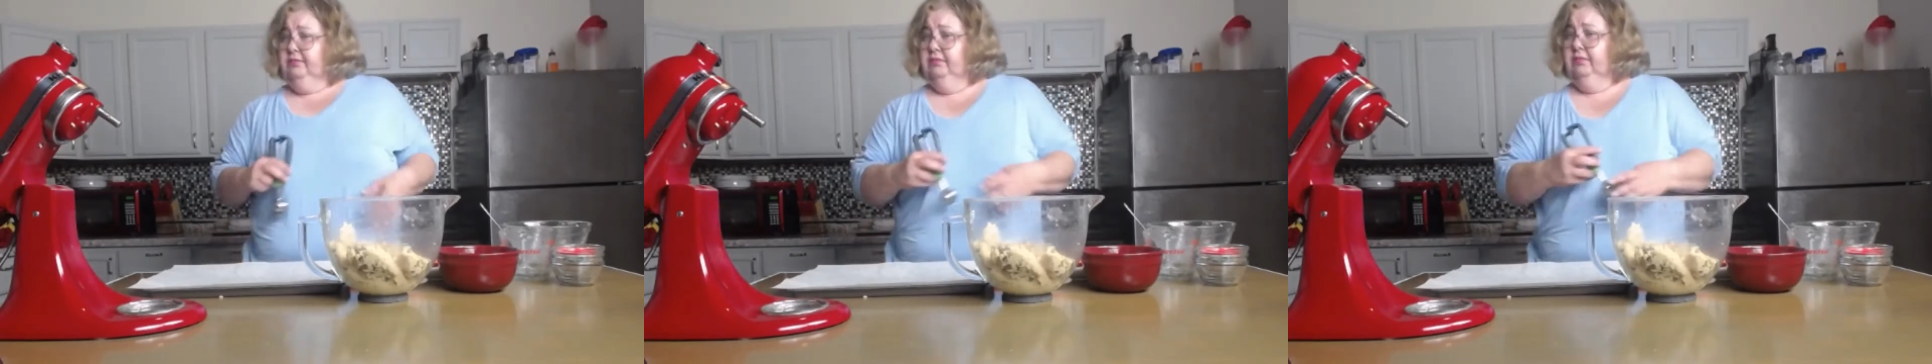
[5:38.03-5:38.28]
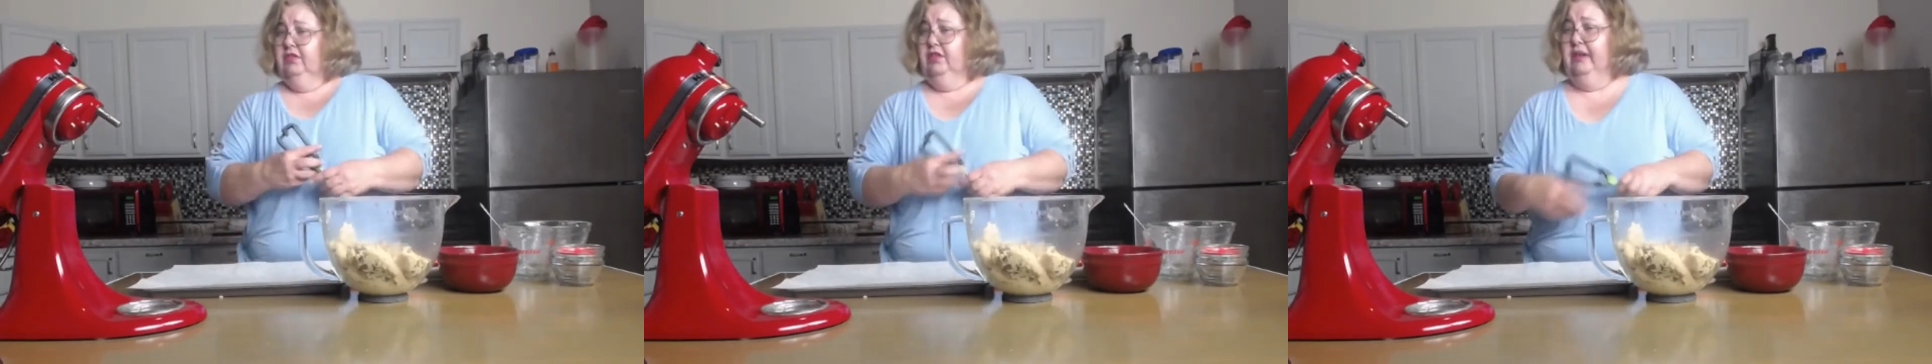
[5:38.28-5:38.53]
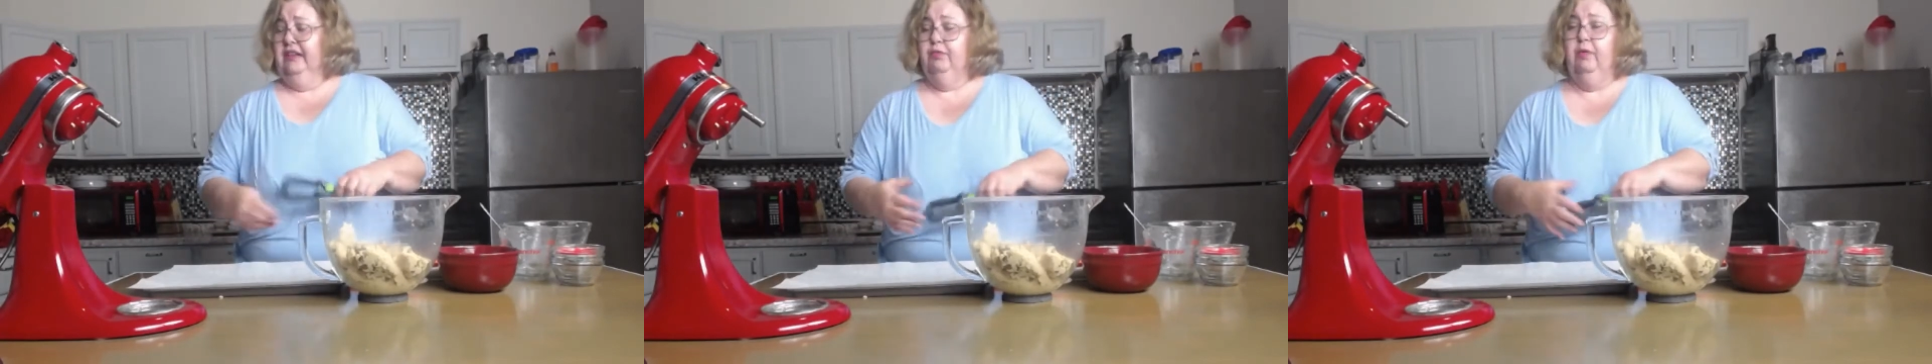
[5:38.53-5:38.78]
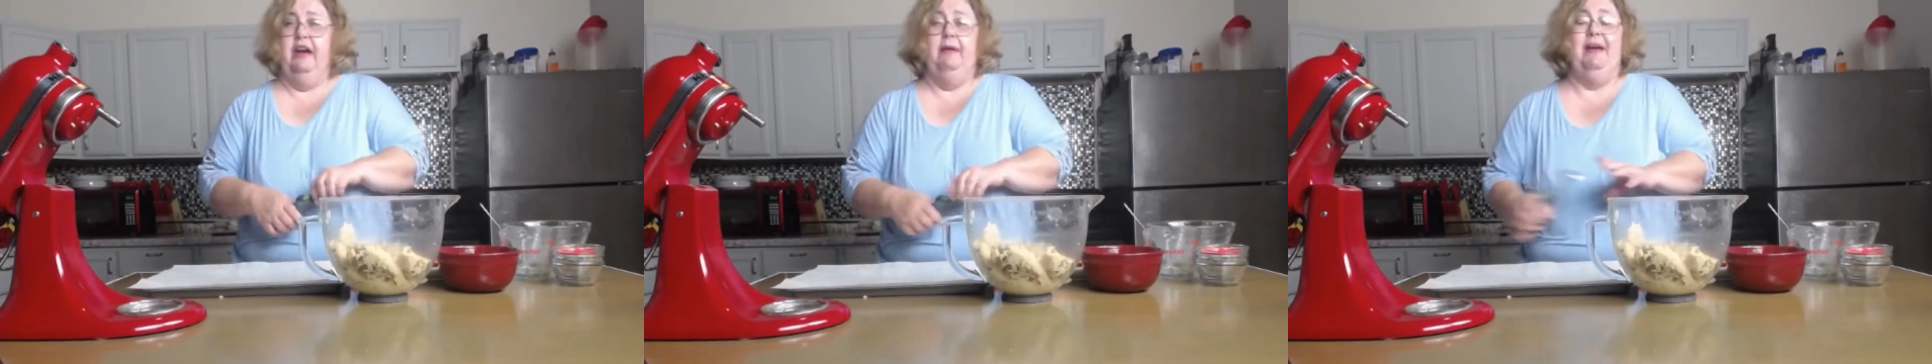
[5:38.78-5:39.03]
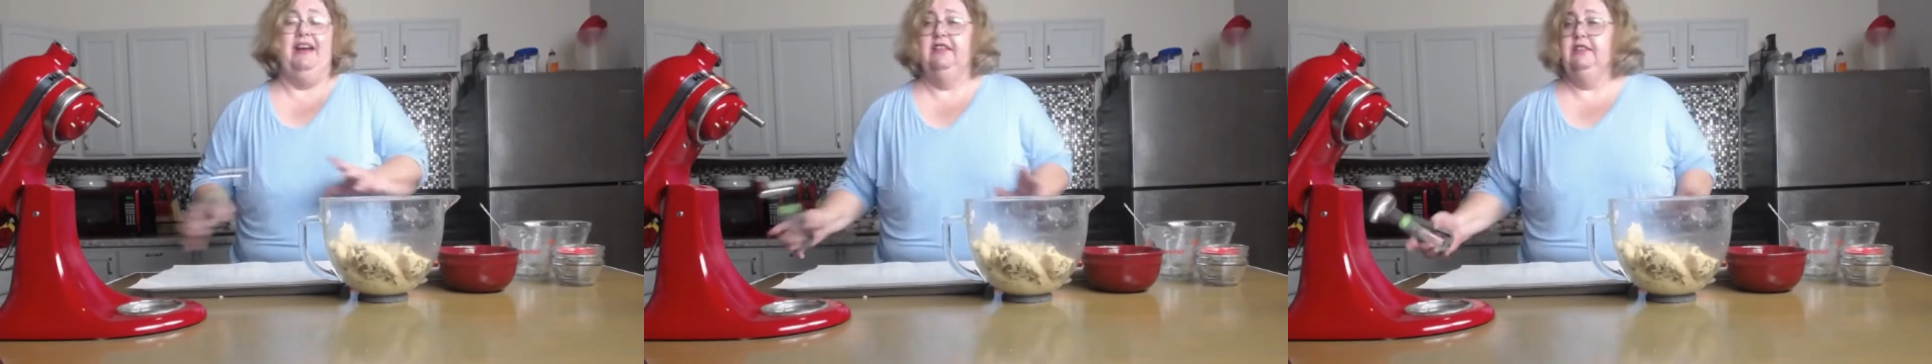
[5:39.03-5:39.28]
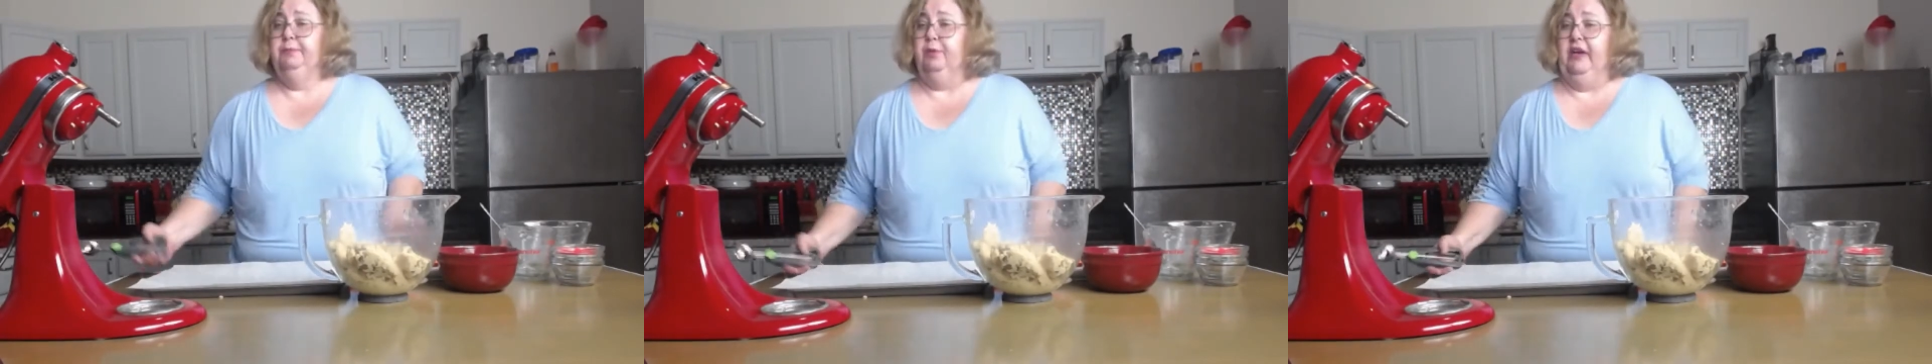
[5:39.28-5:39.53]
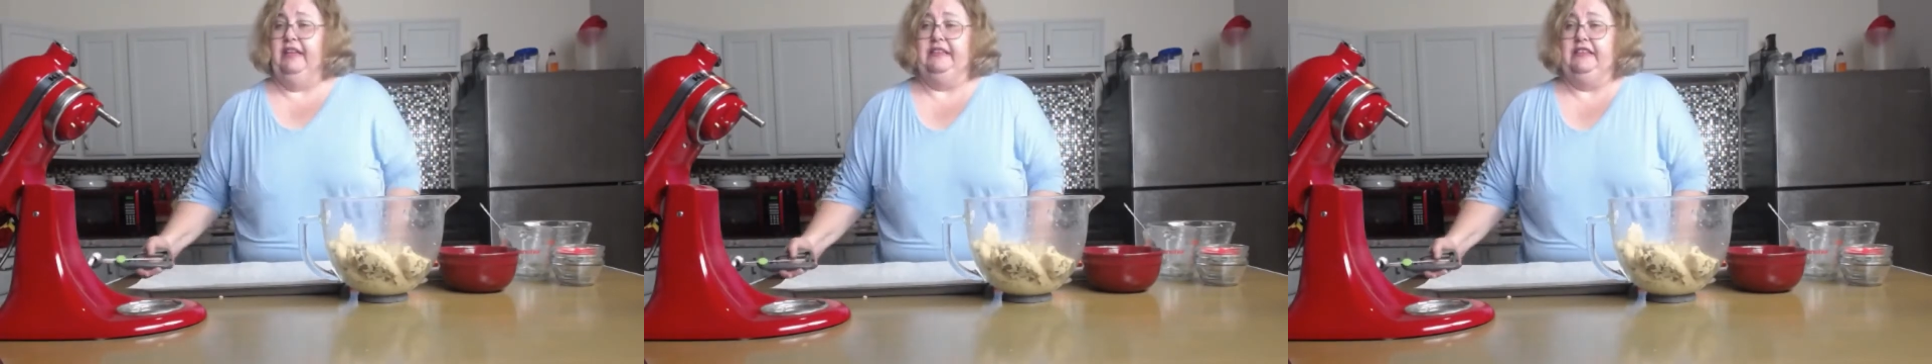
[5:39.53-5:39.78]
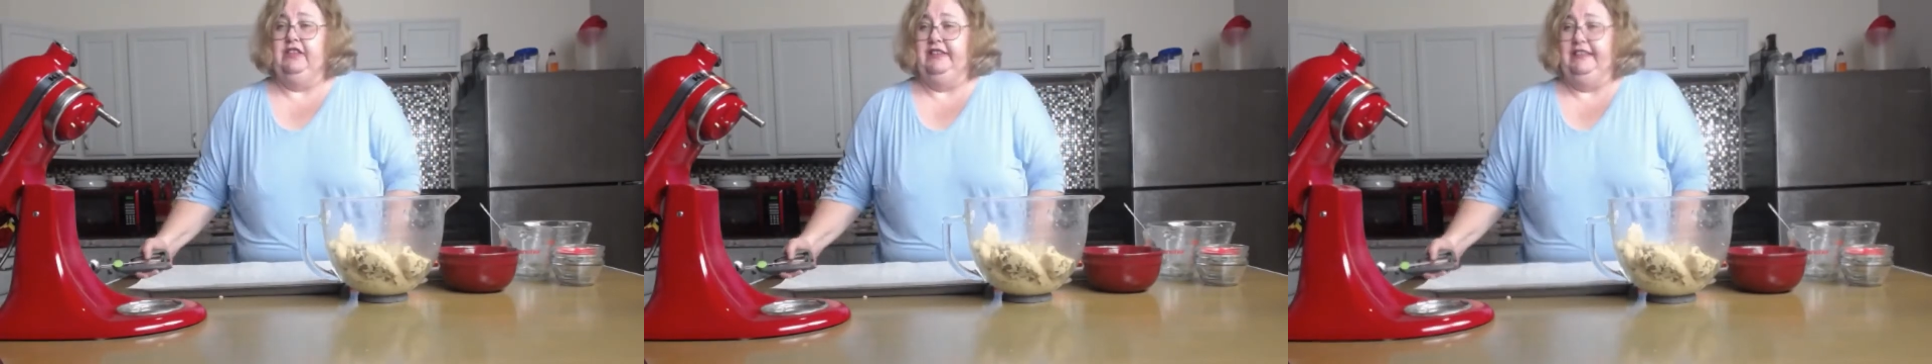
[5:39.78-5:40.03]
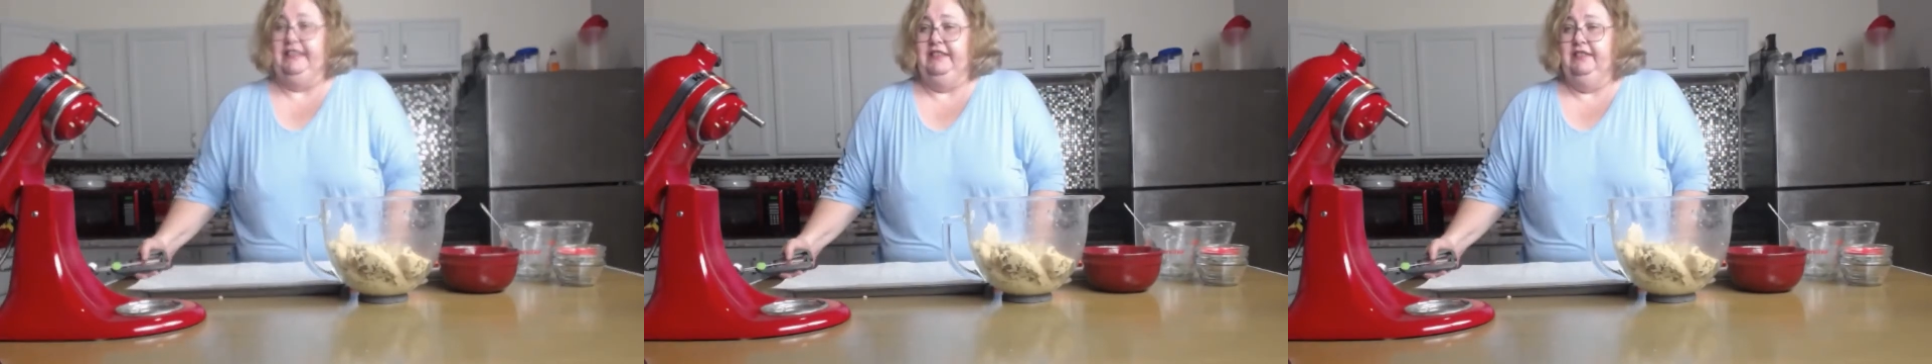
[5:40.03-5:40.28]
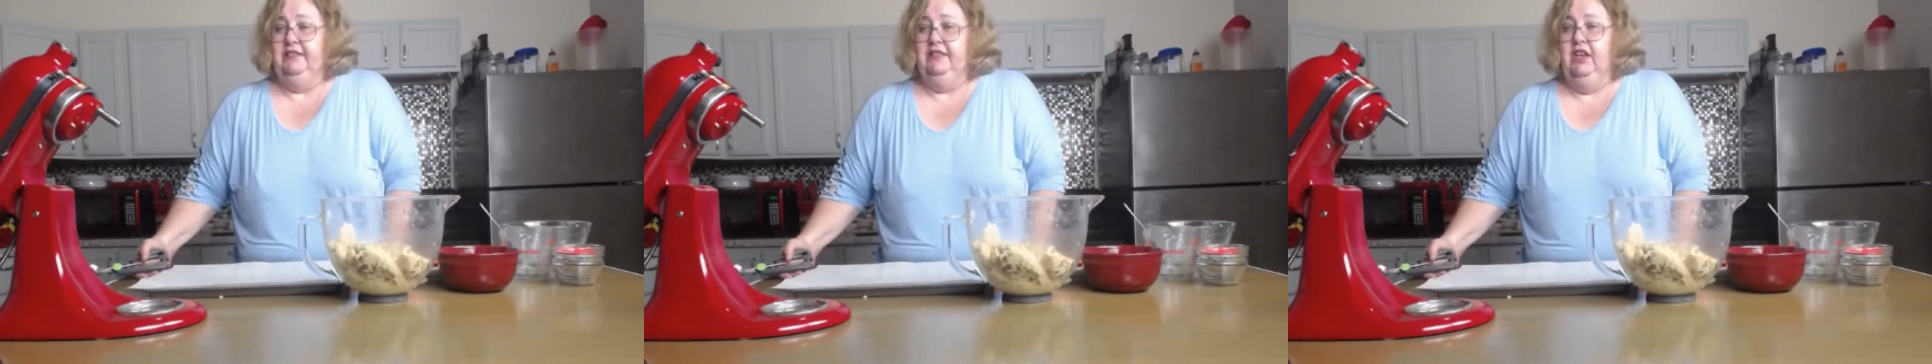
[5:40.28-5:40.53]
You don't have to worry about it spoiling on you,